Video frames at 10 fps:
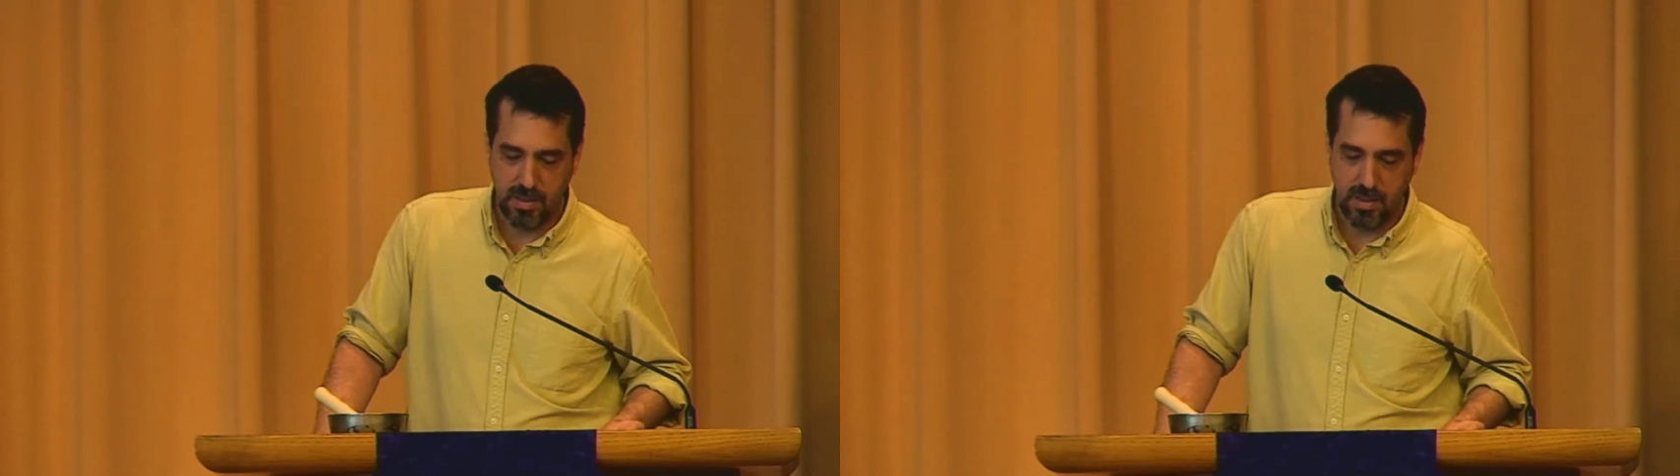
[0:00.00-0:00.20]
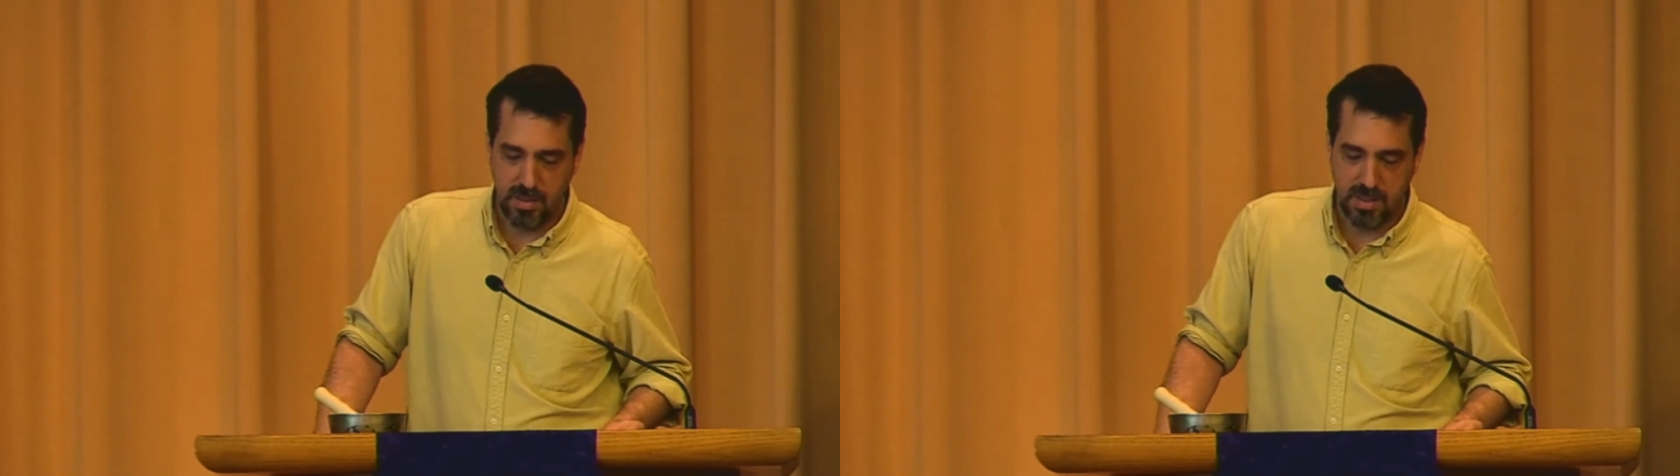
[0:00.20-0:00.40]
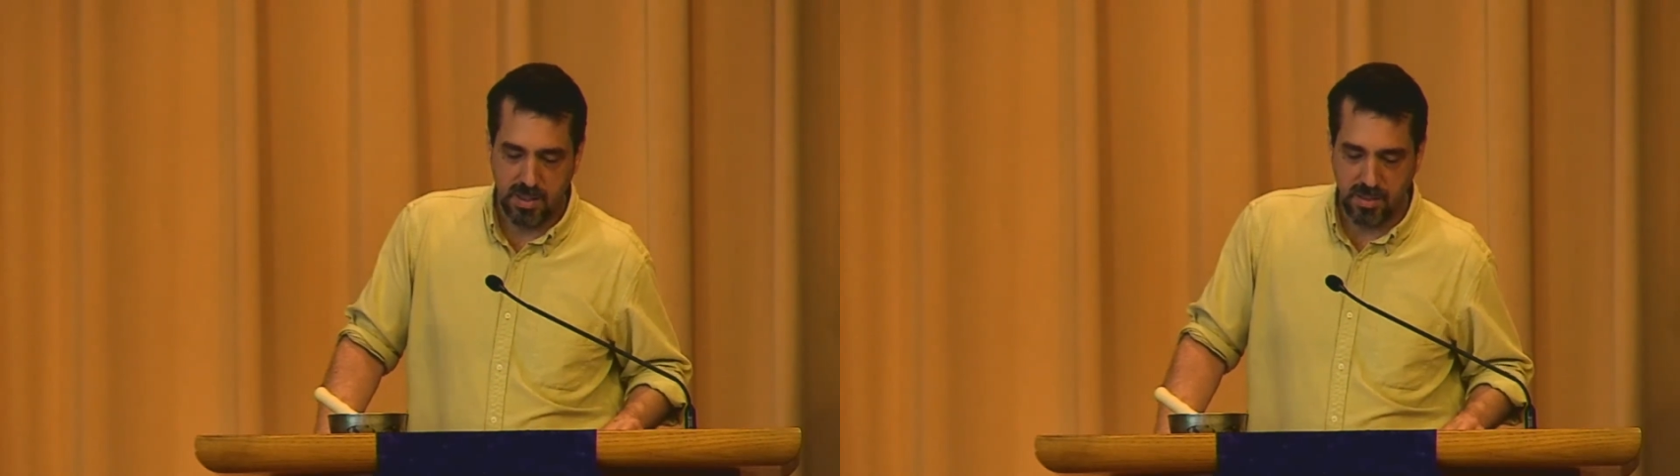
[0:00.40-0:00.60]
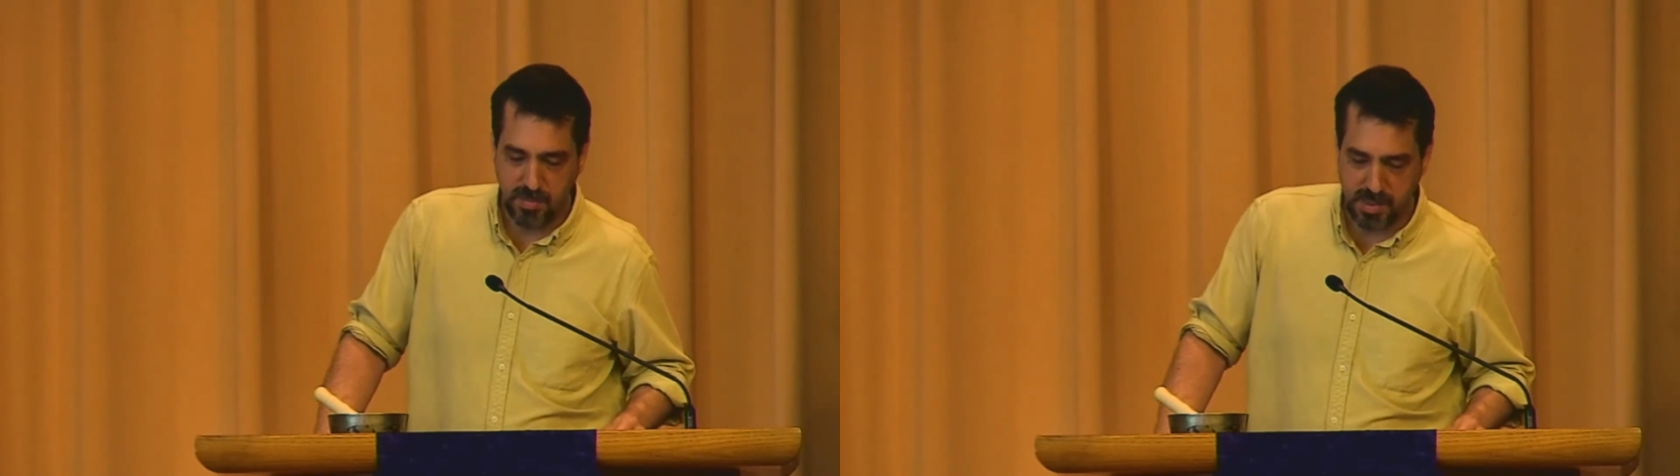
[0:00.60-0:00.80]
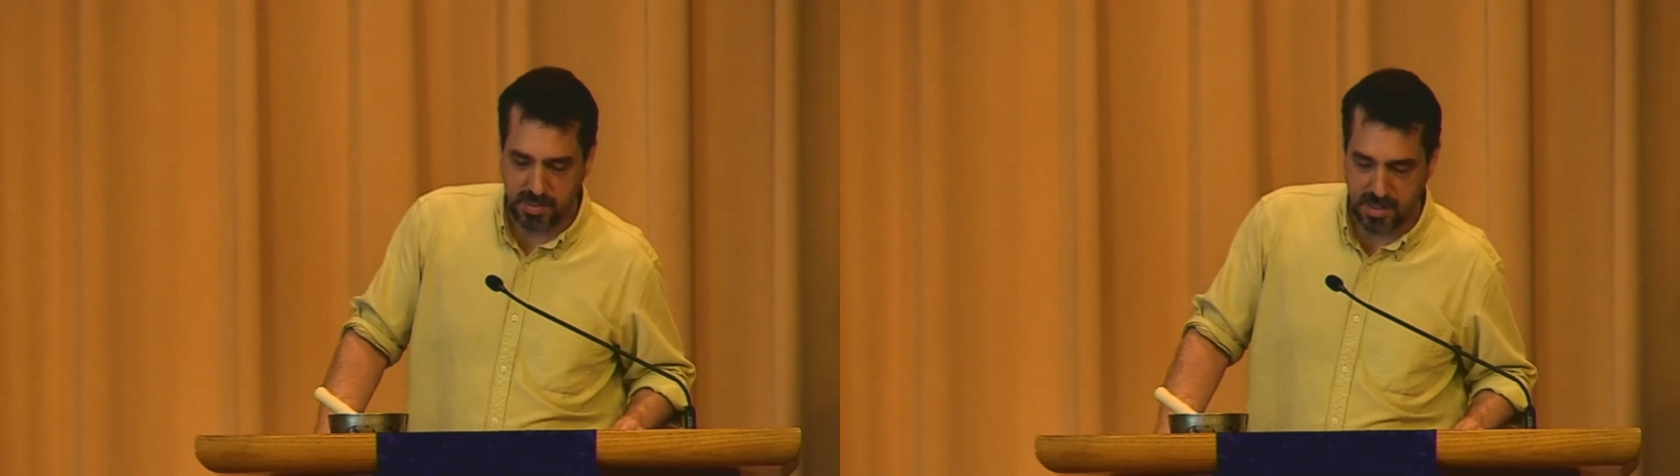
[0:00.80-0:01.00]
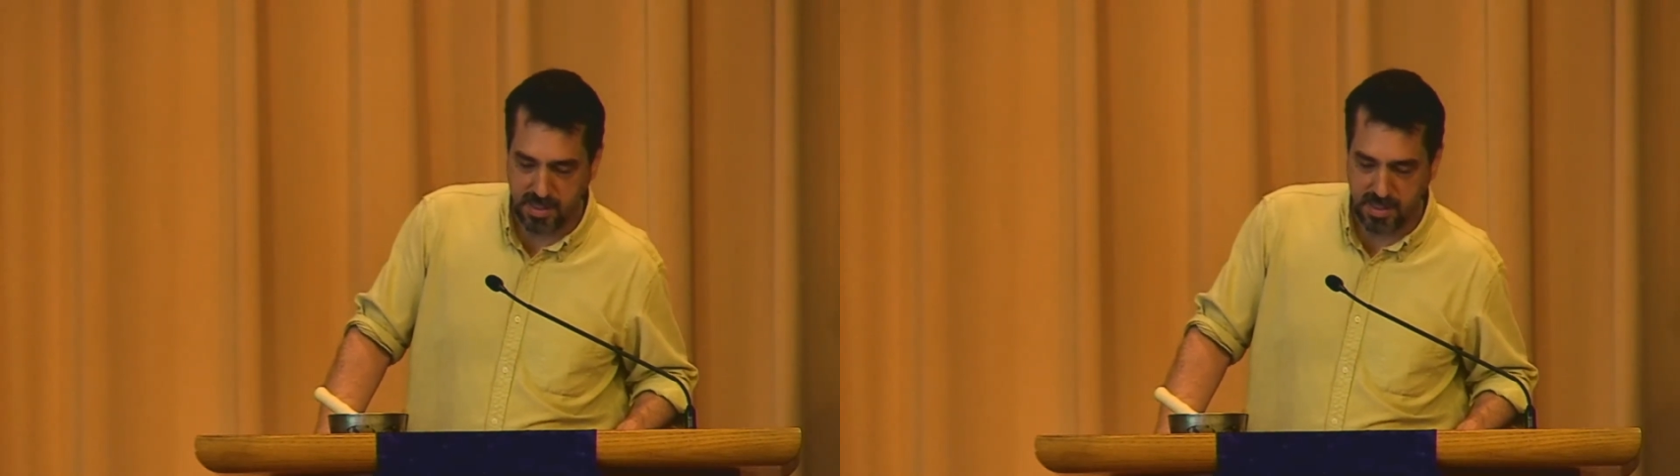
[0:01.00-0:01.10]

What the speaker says: Still, you may say